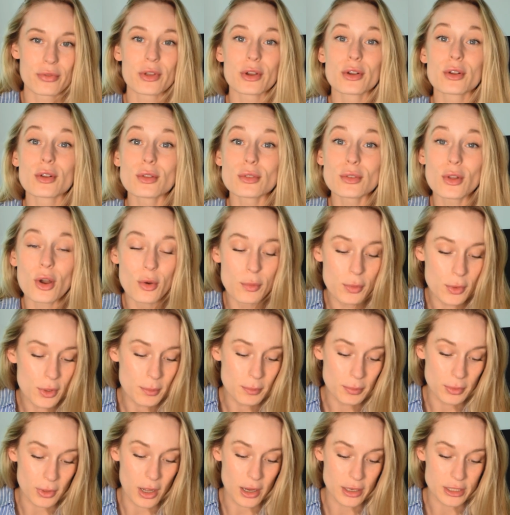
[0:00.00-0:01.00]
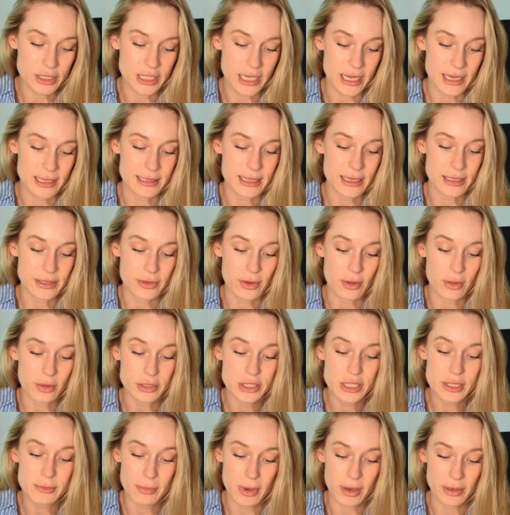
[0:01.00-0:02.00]
The global blockchain
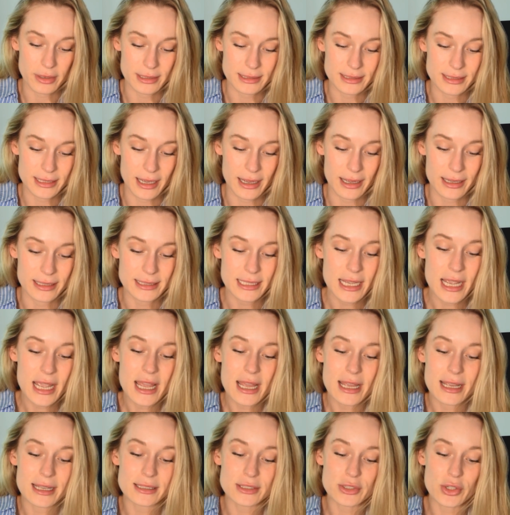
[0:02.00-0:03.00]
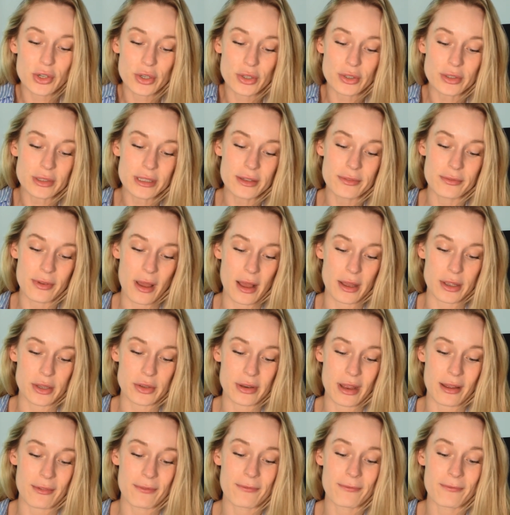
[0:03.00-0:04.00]
technology market size is currently
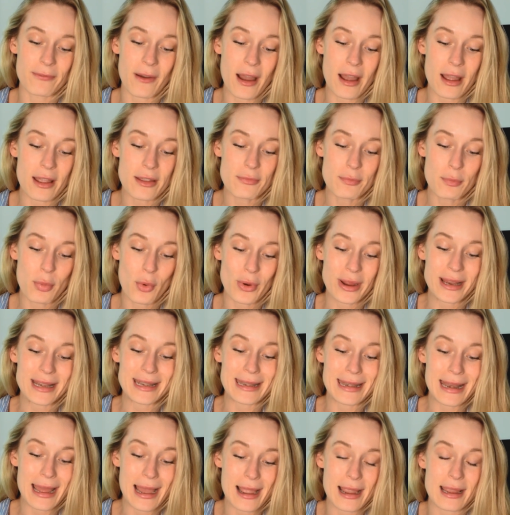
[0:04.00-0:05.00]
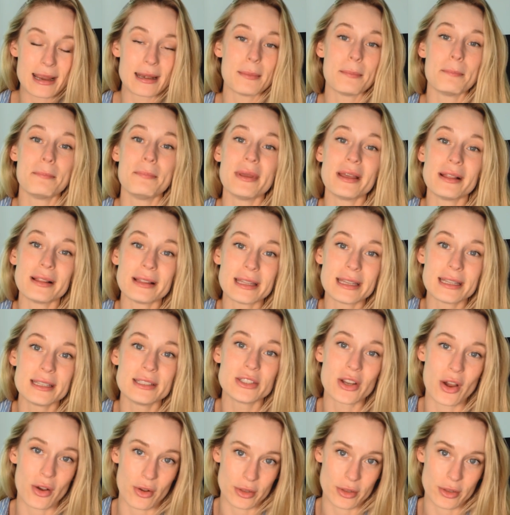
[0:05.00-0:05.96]
valued at $5.9 billion.